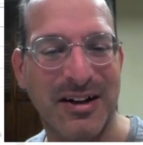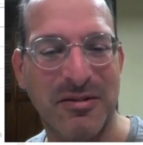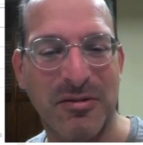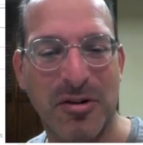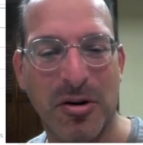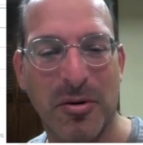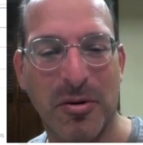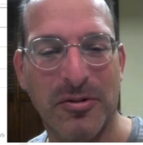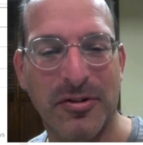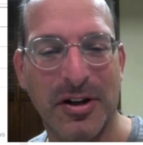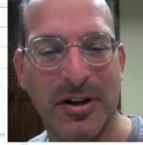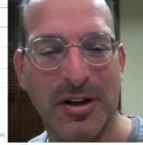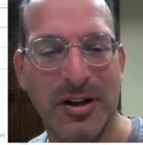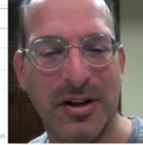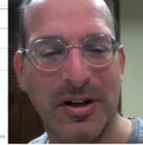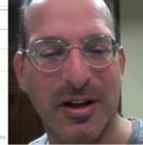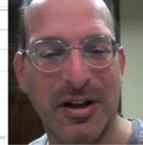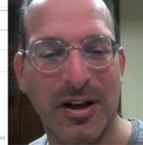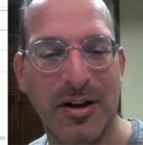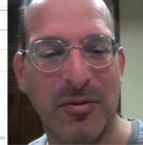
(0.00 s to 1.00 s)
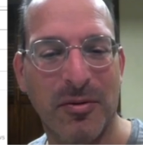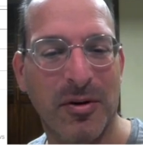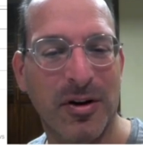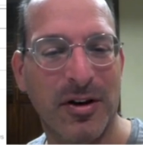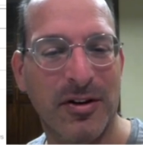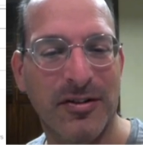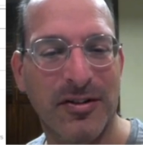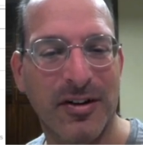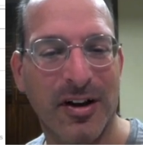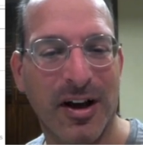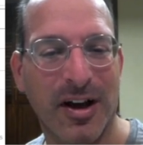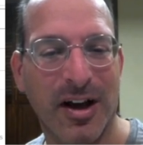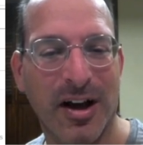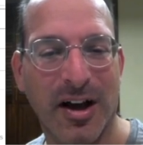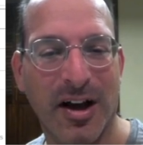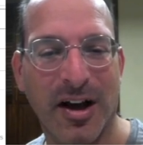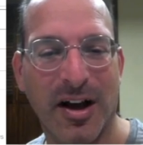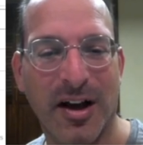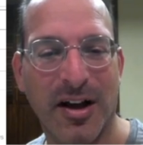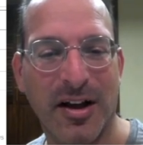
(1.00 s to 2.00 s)
what was it? It was
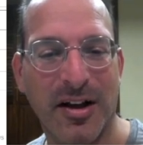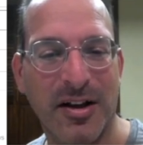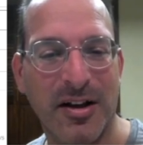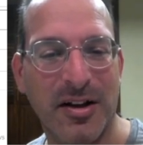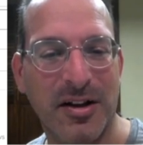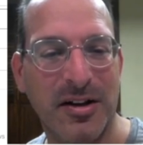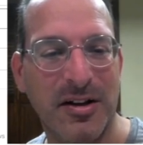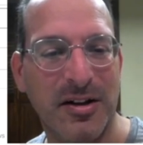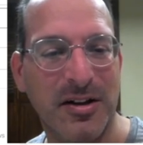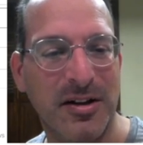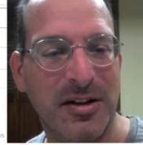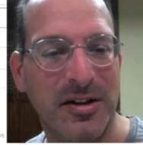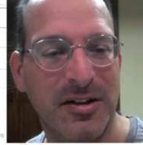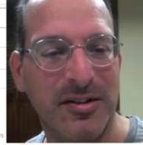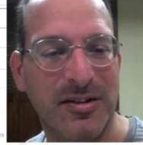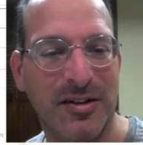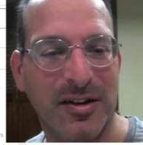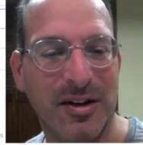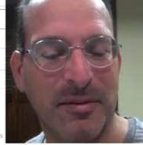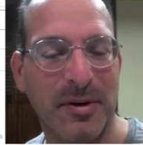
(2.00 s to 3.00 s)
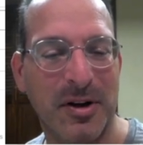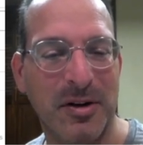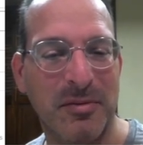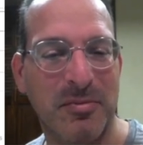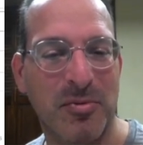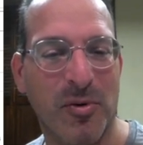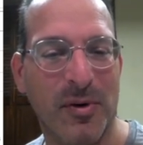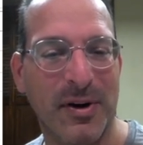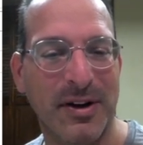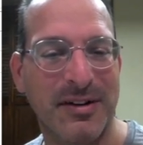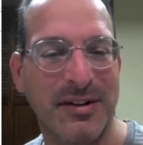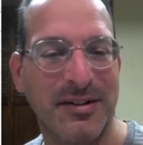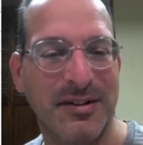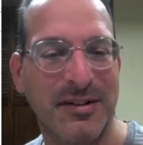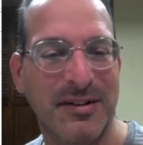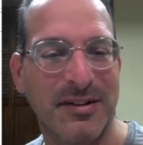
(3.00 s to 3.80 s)
uh, something about a point.